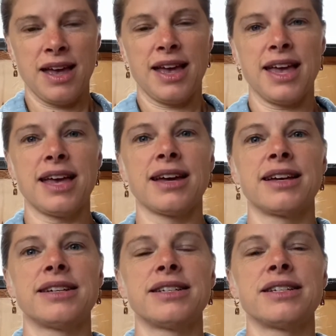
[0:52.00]

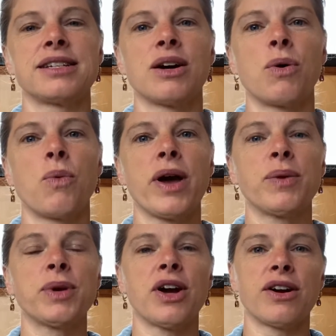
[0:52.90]
And when
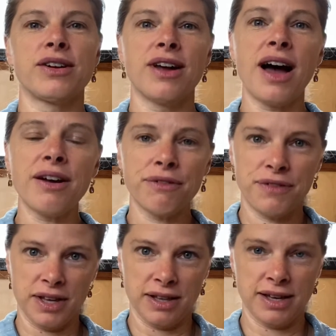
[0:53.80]
we are not
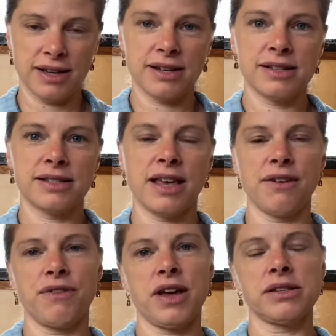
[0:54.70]
feeling
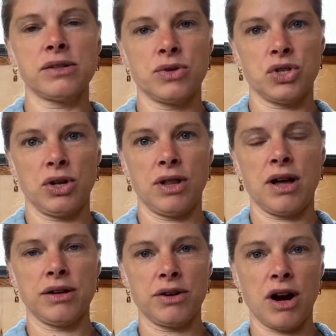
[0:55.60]
safe and social,
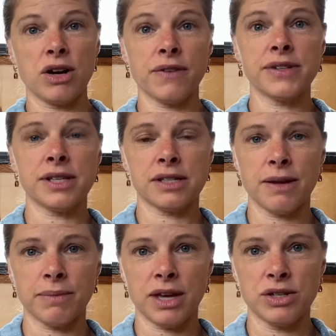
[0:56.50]
our nervous
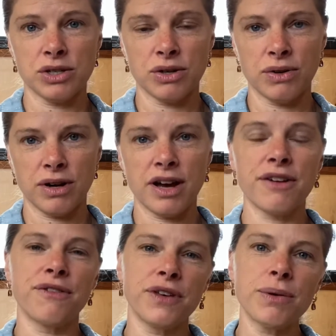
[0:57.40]
system can do a
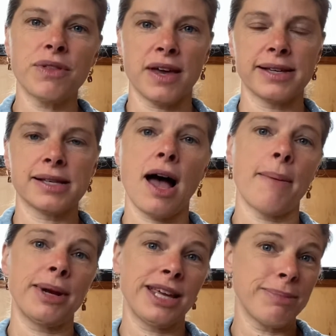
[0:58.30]
few things. I'm
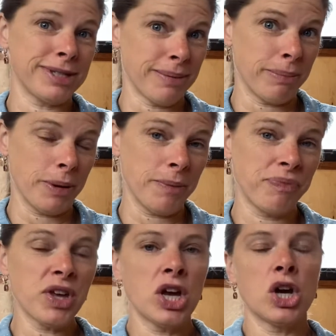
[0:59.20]
going to keep it simple.
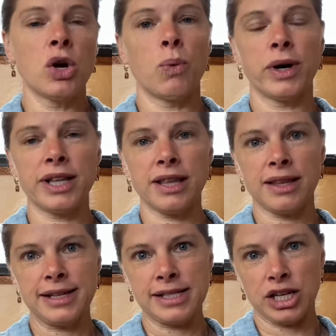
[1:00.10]
One of the
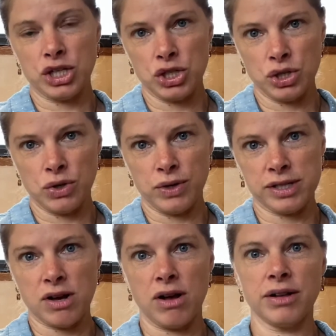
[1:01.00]
things it can do is
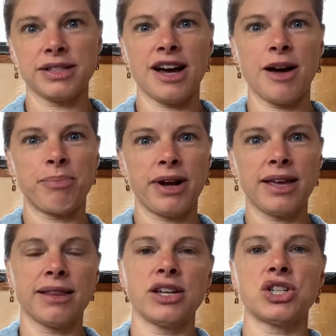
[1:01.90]
called
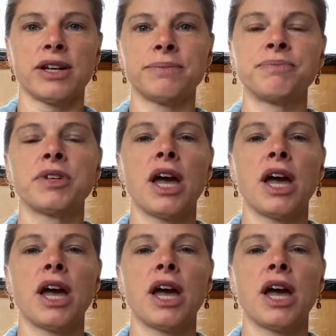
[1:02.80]
upregulation.